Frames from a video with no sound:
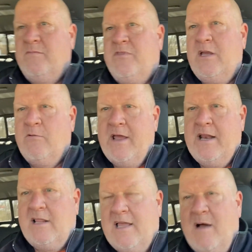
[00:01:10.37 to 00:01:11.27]

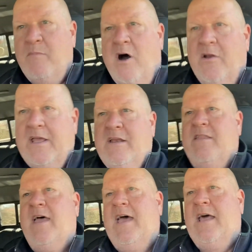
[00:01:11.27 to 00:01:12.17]
theoretically I bought into
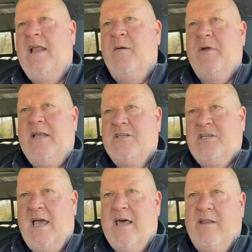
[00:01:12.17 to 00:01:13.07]
that. I mean, it's
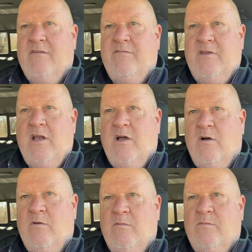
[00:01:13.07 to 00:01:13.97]
kind of, you
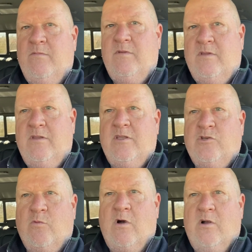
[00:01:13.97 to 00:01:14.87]
know, the
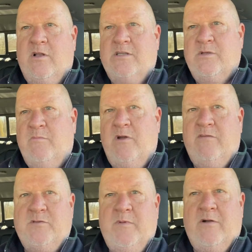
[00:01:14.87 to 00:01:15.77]
twirl is a move
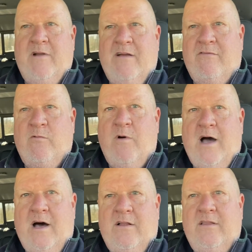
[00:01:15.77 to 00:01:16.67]
that's been around for a
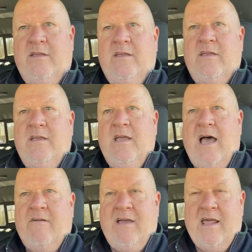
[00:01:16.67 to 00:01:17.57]
while.
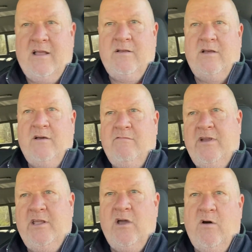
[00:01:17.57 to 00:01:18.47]
I've got a
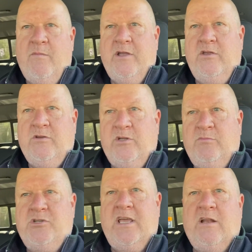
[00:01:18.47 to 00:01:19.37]
video on my YouTube
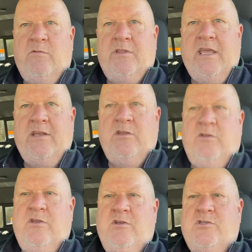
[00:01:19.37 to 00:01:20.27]
channel with that
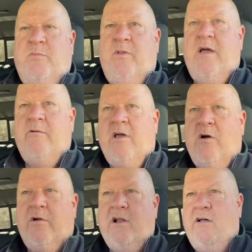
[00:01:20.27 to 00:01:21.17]
dude that used to play with
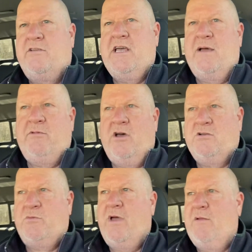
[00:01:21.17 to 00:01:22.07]
Hogan all the time,
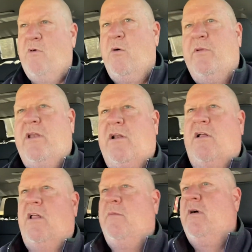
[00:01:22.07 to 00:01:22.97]
talks about him opening the
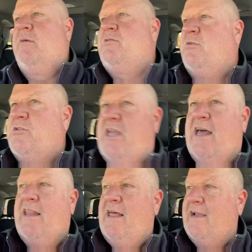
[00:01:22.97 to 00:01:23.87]
club up. So it's
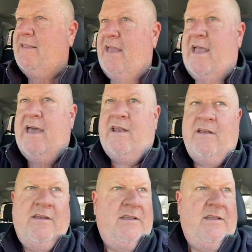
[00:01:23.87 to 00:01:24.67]
kind of like that, and